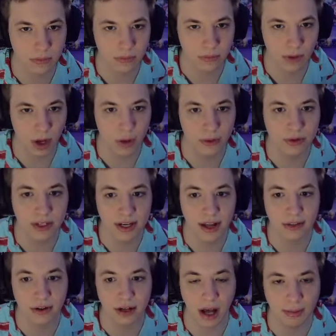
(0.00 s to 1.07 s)
oh, there's
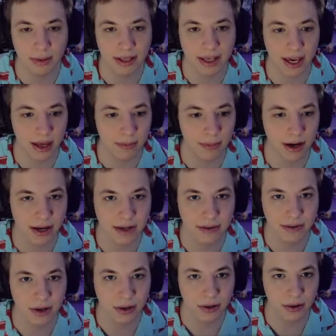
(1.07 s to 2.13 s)
another goblin camp. I didn't
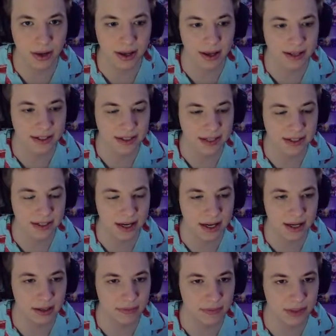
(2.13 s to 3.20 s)
even know. Okay, I guess that's,
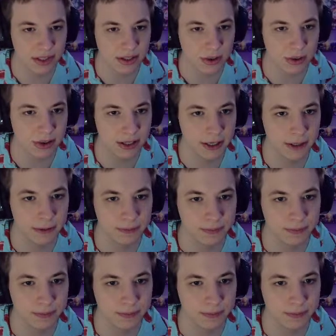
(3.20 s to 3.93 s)
yeah, that's going there.